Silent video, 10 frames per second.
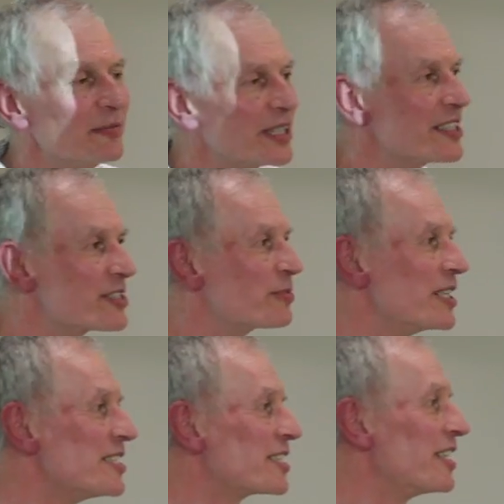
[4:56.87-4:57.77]
because we
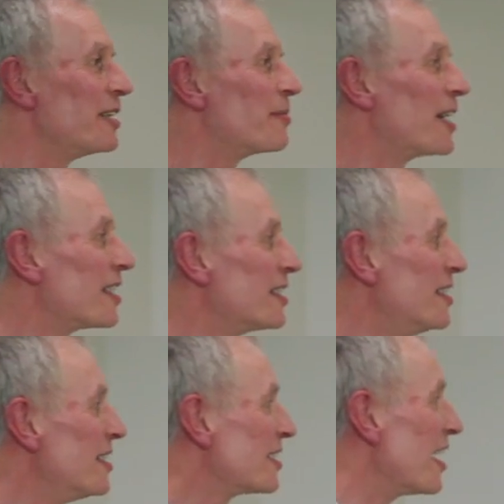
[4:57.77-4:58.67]
need to keep that
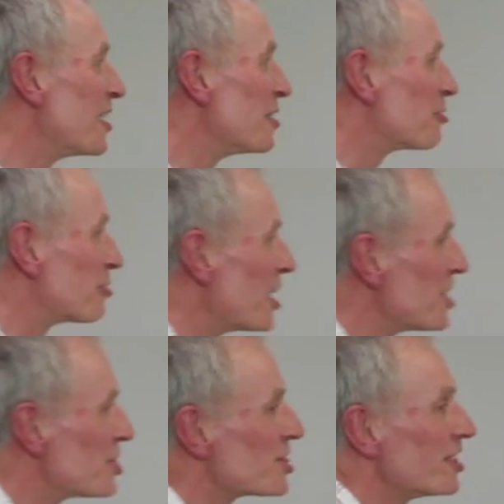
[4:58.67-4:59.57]
kind of
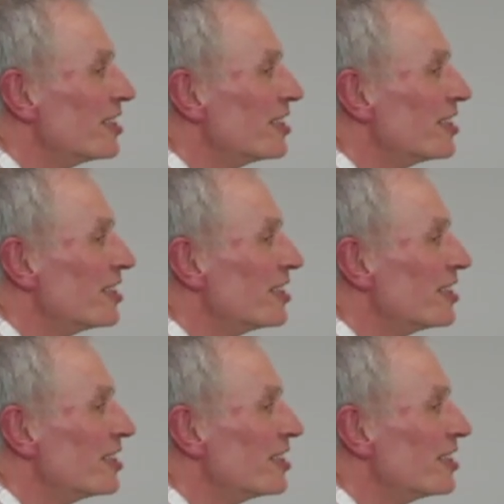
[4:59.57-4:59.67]
fresh